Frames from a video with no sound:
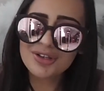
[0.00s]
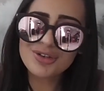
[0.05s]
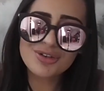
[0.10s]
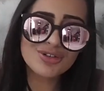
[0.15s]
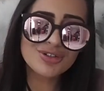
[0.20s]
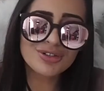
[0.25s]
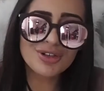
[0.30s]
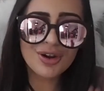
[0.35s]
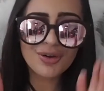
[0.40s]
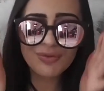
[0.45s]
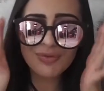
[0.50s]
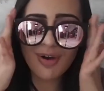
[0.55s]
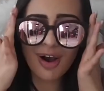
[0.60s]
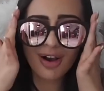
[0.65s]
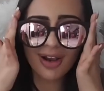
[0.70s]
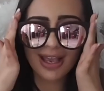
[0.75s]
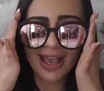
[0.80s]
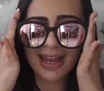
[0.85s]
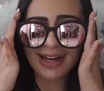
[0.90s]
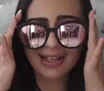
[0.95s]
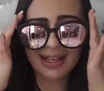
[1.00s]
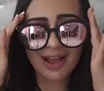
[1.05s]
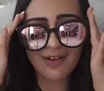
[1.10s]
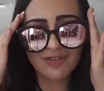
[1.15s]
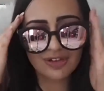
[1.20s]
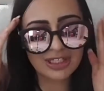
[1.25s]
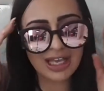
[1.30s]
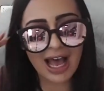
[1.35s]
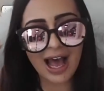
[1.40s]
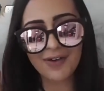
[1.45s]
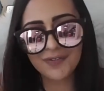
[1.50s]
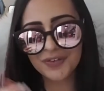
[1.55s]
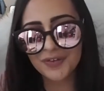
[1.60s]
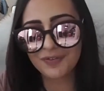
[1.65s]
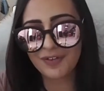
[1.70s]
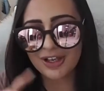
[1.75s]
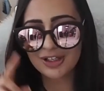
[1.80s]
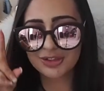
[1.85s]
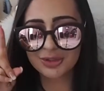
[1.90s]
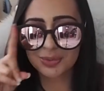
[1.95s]
you just gotta rock it and it covers half
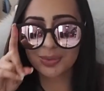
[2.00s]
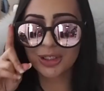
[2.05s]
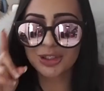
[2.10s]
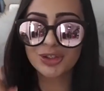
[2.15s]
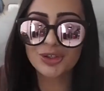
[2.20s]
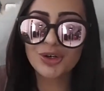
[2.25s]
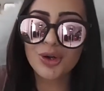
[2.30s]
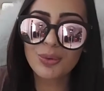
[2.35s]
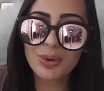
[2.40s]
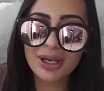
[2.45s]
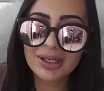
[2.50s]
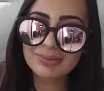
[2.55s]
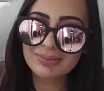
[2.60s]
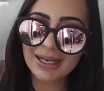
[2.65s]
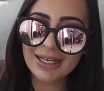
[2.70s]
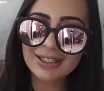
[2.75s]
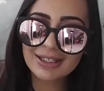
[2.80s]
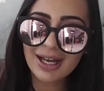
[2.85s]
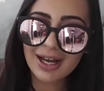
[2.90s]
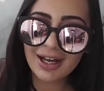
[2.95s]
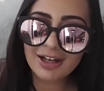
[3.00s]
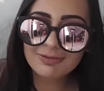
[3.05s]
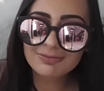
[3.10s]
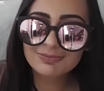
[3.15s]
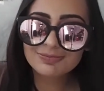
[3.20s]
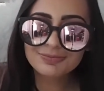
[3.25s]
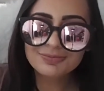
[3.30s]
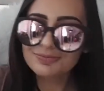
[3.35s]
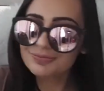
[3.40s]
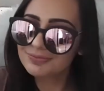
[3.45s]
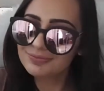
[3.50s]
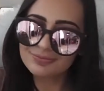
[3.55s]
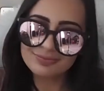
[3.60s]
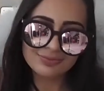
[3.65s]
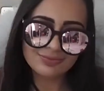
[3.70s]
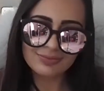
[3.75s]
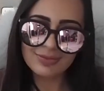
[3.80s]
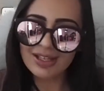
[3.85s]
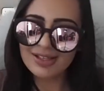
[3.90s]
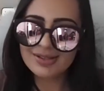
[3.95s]
your face, so when you're not wearing makeup,
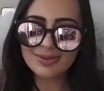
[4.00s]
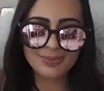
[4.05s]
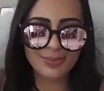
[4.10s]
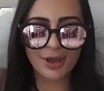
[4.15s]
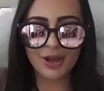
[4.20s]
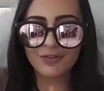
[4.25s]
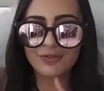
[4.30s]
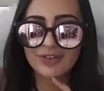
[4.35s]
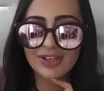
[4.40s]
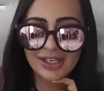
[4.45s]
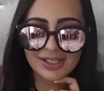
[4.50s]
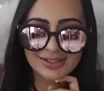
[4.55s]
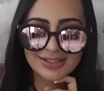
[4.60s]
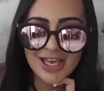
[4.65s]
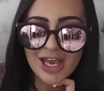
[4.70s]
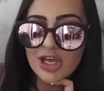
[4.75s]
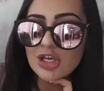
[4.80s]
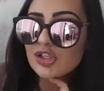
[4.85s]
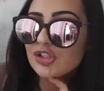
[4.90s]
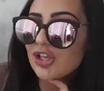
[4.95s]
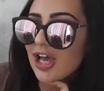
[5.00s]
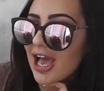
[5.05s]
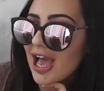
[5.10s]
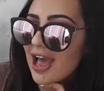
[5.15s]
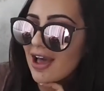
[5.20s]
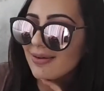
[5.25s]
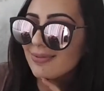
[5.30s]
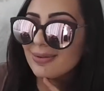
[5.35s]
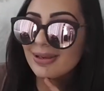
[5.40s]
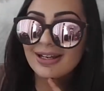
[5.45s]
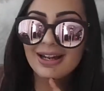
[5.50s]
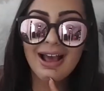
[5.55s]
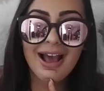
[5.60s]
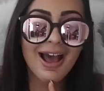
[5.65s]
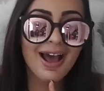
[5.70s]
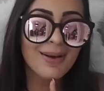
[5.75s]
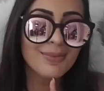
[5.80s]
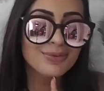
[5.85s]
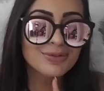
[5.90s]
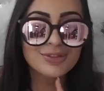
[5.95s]
perfect. So I have been
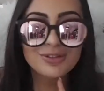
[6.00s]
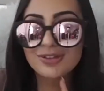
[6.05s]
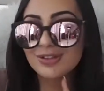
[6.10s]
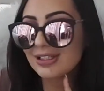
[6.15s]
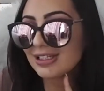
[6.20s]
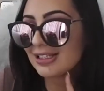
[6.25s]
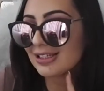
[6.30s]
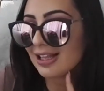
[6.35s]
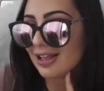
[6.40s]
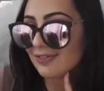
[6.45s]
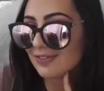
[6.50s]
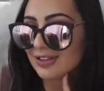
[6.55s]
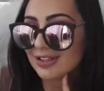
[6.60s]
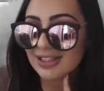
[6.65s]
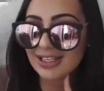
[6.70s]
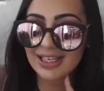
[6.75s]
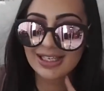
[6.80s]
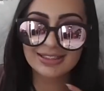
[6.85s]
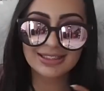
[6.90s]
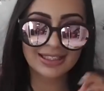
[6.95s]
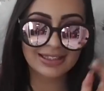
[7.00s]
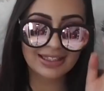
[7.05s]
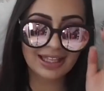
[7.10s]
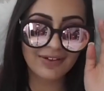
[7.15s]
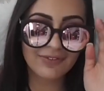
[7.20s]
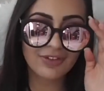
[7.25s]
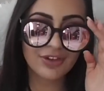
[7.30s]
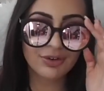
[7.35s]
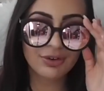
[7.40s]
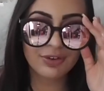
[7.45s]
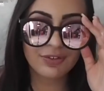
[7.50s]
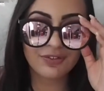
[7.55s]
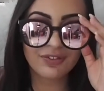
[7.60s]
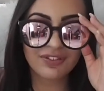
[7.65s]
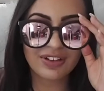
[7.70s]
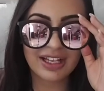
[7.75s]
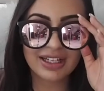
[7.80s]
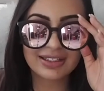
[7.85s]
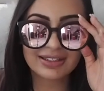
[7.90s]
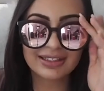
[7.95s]
absolutely loving these. I love the
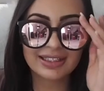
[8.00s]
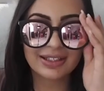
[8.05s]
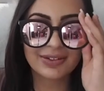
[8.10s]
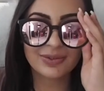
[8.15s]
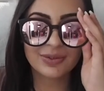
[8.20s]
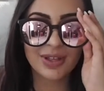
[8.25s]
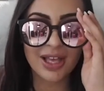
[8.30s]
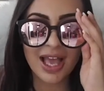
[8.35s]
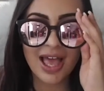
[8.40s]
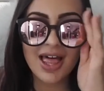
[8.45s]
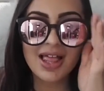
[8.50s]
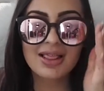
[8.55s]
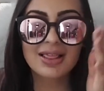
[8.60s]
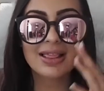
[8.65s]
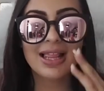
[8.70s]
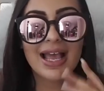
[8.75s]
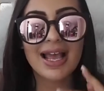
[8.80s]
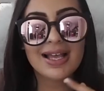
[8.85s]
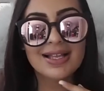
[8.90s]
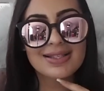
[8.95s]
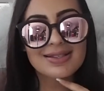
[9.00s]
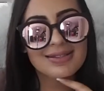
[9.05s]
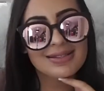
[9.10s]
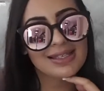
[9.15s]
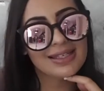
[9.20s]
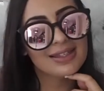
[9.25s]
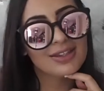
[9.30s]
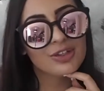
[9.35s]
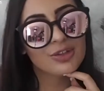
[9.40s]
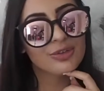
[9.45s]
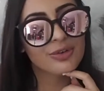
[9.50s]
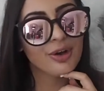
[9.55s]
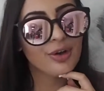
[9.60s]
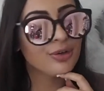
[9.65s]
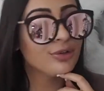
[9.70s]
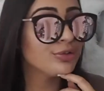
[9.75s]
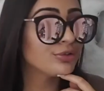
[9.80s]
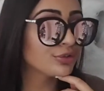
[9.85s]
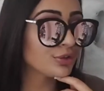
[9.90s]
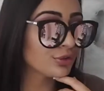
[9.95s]
reflective lens in the
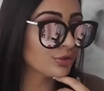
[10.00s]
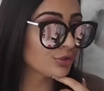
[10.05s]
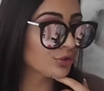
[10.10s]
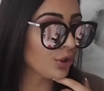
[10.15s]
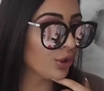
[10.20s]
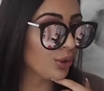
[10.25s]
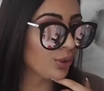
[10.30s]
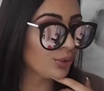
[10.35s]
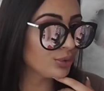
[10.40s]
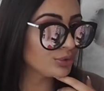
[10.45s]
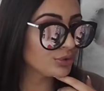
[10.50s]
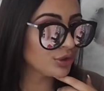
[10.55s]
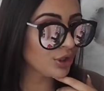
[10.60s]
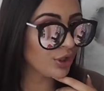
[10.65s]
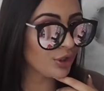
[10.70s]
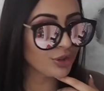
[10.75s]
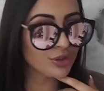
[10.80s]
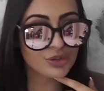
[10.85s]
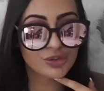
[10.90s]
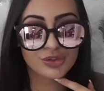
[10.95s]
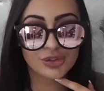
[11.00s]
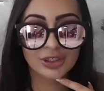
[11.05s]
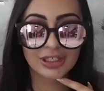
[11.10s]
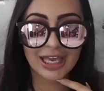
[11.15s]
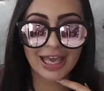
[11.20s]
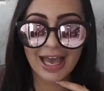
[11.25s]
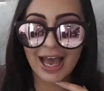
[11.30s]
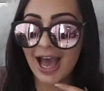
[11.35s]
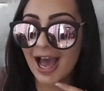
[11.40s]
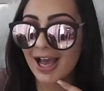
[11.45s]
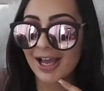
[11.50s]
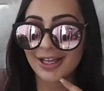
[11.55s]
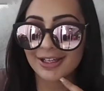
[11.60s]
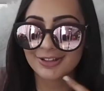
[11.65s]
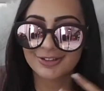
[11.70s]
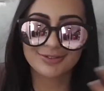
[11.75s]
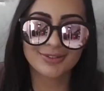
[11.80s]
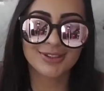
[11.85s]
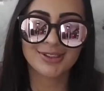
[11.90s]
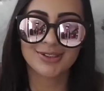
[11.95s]
rose gold tone. So yeah,
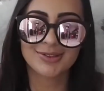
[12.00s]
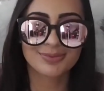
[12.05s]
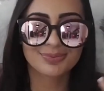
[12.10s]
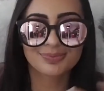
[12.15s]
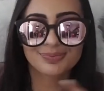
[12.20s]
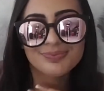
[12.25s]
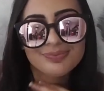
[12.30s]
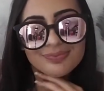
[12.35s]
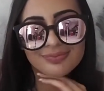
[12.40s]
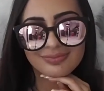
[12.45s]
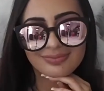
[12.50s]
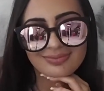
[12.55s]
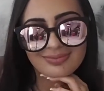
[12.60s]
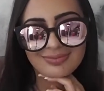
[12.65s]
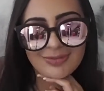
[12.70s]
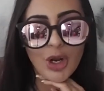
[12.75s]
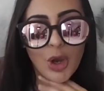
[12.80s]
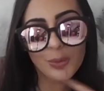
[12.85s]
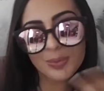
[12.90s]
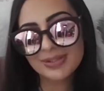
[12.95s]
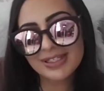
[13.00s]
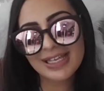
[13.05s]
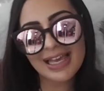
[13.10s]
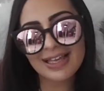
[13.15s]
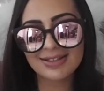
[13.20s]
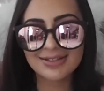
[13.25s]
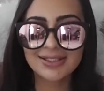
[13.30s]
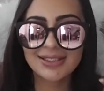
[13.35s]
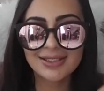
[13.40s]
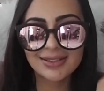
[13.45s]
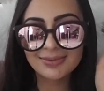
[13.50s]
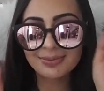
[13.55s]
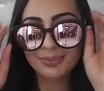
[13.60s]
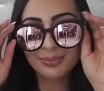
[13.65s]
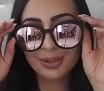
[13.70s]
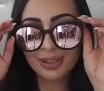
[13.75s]
I just obsessed.